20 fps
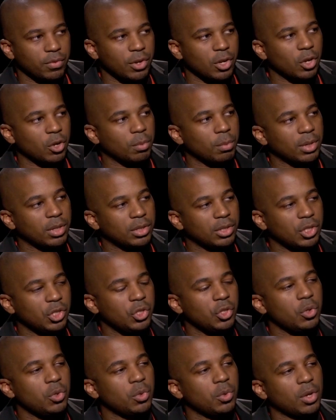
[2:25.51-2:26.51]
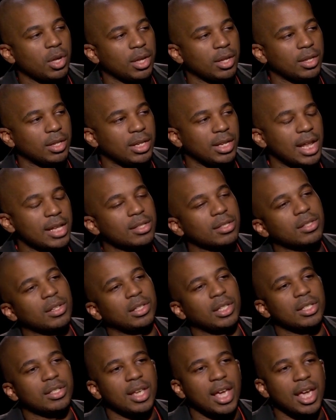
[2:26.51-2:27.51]
film, did you
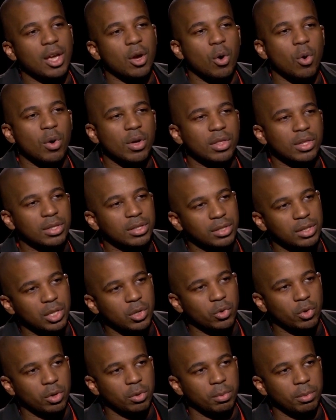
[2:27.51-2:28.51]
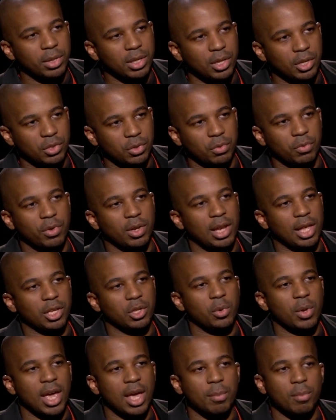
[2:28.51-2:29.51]
necessarily take on this sequel because you felt like
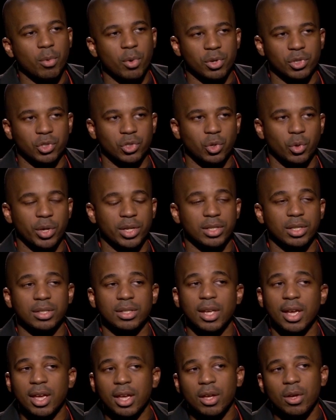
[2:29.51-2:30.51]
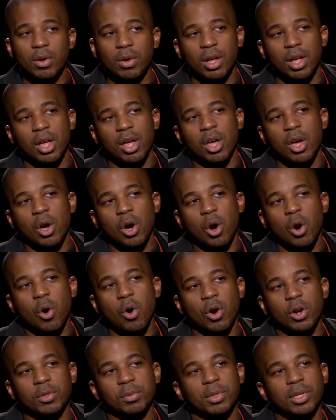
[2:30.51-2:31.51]
you had more story to tell,
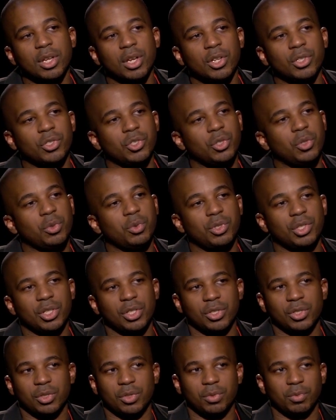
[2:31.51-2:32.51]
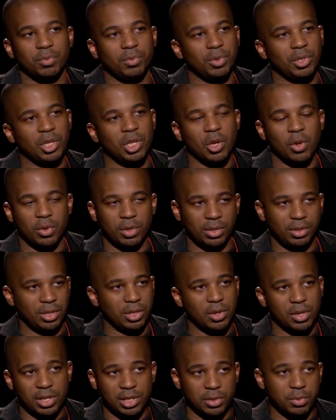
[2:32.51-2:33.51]
or is it because you just,
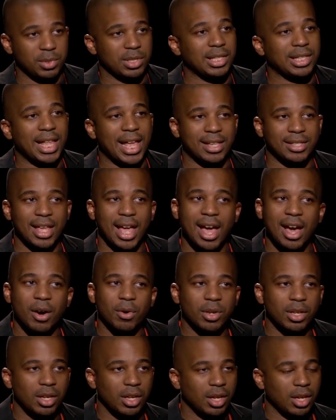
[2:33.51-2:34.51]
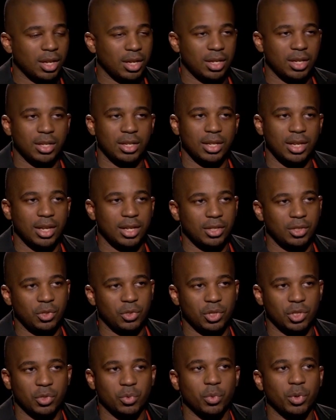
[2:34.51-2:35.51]
this was the last outing and you
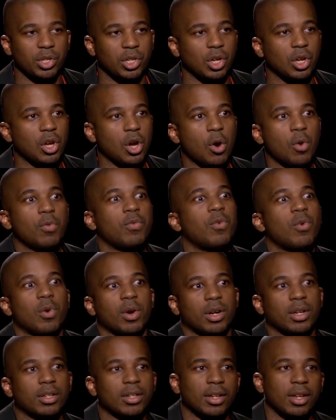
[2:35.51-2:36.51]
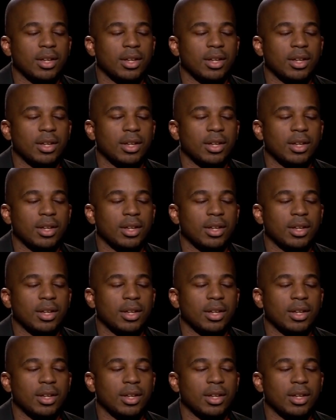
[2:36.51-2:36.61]
just wanted to go for it?